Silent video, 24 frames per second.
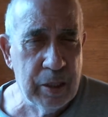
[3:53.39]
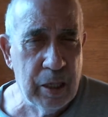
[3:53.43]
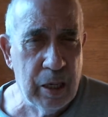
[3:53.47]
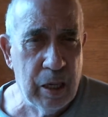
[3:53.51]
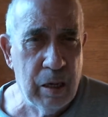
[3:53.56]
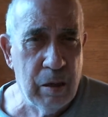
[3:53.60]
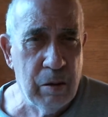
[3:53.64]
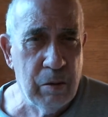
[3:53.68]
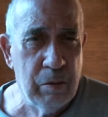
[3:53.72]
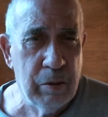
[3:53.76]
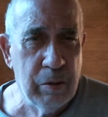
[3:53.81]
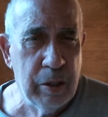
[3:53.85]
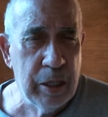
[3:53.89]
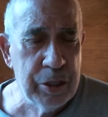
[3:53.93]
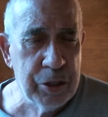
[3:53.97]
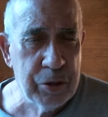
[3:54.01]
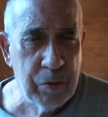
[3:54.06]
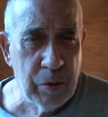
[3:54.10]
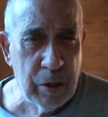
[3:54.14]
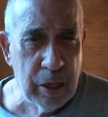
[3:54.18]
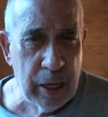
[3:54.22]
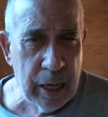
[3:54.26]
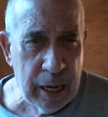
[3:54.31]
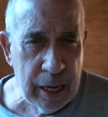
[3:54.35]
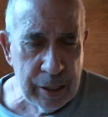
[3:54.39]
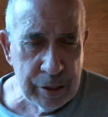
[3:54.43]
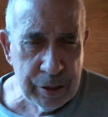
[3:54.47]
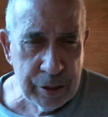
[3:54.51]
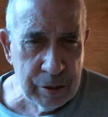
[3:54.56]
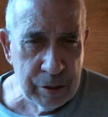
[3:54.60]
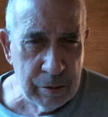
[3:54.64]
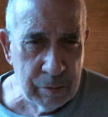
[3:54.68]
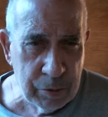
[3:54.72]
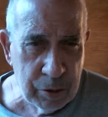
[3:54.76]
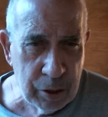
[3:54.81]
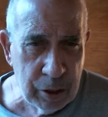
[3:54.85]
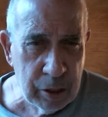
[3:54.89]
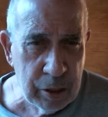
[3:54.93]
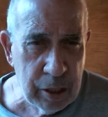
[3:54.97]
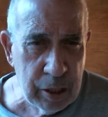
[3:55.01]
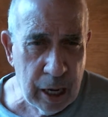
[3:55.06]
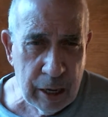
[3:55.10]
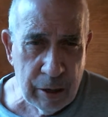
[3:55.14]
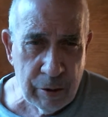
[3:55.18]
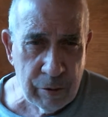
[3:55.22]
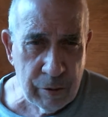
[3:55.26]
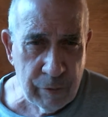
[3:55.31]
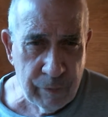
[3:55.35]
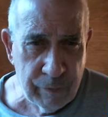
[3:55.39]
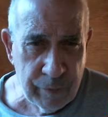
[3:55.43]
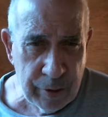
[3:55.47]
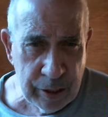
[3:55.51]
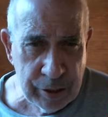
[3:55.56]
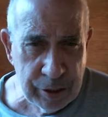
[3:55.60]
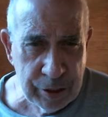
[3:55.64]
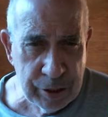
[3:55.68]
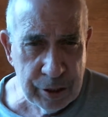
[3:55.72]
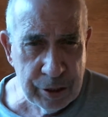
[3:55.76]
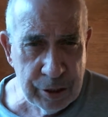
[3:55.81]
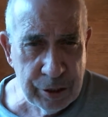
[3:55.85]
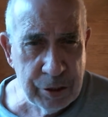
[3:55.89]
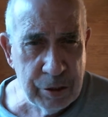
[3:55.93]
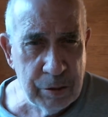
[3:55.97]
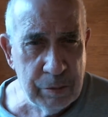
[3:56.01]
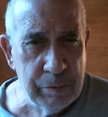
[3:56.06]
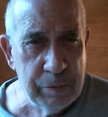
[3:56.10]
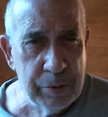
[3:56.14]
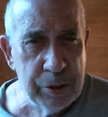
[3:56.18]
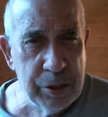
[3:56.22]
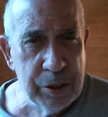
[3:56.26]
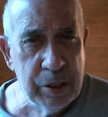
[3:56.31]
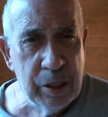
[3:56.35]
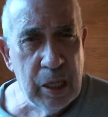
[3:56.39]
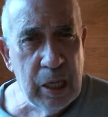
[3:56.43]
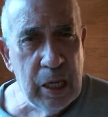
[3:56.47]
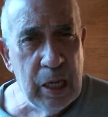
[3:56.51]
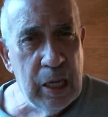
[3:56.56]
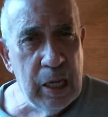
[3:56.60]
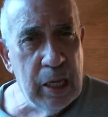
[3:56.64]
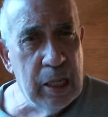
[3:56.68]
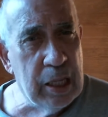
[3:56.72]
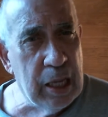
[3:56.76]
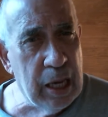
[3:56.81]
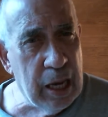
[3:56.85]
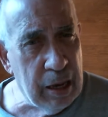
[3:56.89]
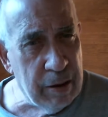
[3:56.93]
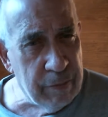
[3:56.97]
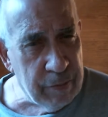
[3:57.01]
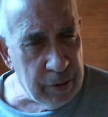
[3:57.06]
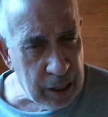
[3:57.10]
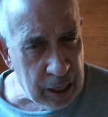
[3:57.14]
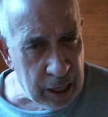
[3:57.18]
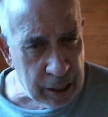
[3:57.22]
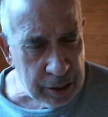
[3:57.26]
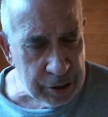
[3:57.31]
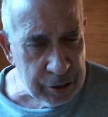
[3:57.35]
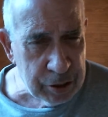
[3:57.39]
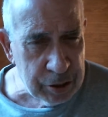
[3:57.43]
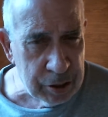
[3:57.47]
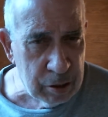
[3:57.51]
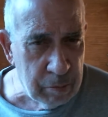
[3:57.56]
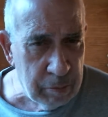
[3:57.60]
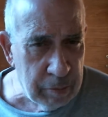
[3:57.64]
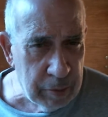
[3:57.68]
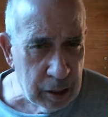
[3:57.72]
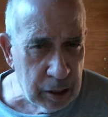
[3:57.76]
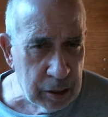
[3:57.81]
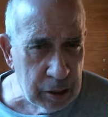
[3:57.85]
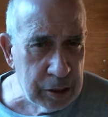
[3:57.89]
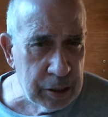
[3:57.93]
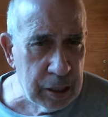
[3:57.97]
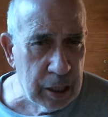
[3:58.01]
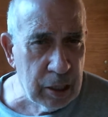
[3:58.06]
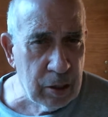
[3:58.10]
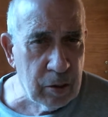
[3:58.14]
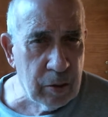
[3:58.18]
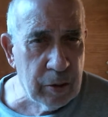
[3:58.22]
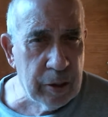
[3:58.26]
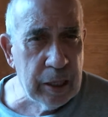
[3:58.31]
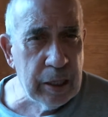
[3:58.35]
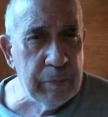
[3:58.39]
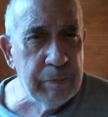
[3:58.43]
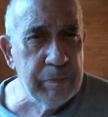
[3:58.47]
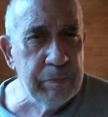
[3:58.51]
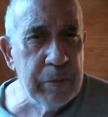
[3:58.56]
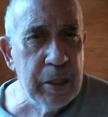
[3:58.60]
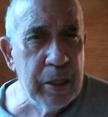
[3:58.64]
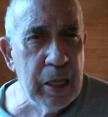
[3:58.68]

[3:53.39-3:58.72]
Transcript: You know, Israel has some good air defense systems. They have an excellent military.